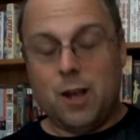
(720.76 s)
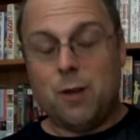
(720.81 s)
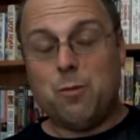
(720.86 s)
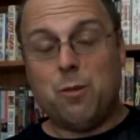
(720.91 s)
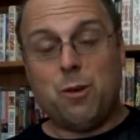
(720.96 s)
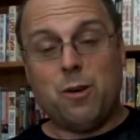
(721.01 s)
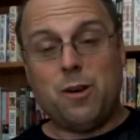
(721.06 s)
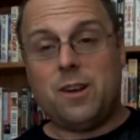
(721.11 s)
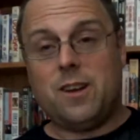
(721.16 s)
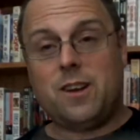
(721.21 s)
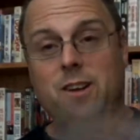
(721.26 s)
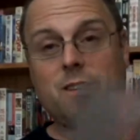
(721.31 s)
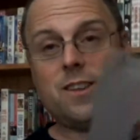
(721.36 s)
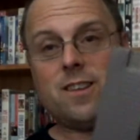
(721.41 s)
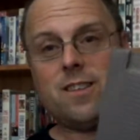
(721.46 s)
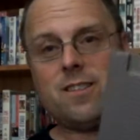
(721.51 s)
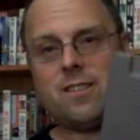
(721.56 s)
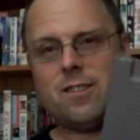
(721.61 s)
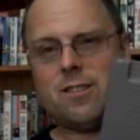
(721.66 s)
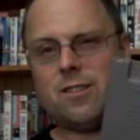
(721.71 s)
But you know,
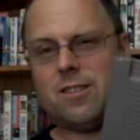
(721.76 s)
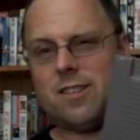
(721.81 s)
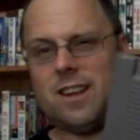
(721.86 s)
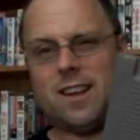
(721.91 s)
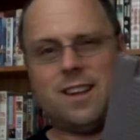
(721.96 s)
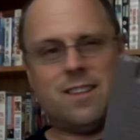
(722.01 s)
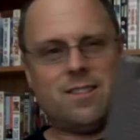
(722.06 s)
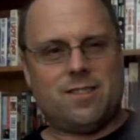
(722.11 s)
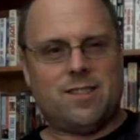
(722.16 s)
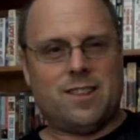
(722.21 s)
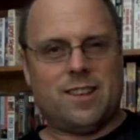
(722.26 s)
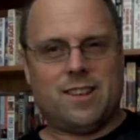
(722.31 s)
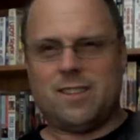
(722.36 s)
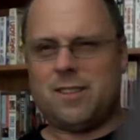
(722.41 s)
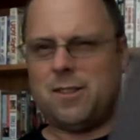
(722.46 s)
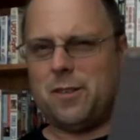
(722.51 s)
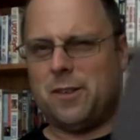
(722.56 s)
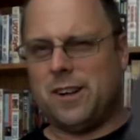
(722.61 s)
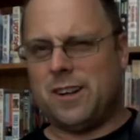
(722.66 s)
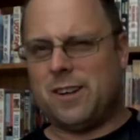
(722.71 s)
this is
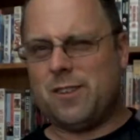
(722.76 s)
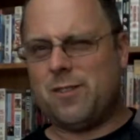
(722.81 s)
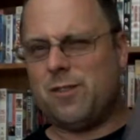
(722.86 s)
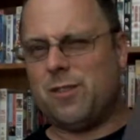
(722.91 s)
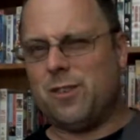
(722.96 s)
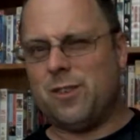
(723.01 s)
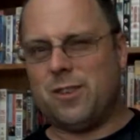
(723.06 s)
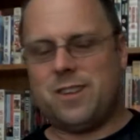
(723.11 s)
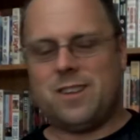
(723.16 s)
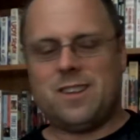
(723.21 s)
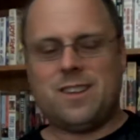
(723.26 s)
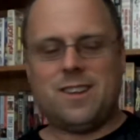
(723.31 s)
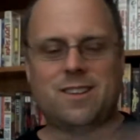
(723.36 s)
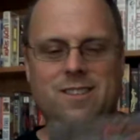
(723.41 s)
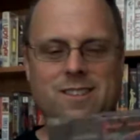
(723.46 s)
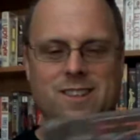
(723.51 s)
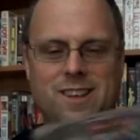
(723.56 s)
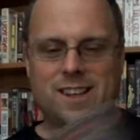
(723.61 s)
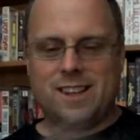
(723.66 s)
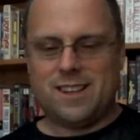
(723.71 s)
£6. I thought, yeah,
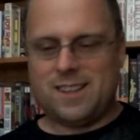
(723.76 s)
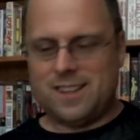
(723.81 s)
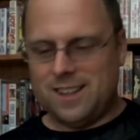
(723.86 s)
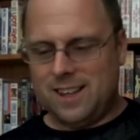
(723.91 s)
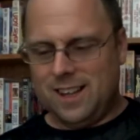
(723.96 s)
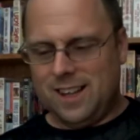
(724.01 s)
okay.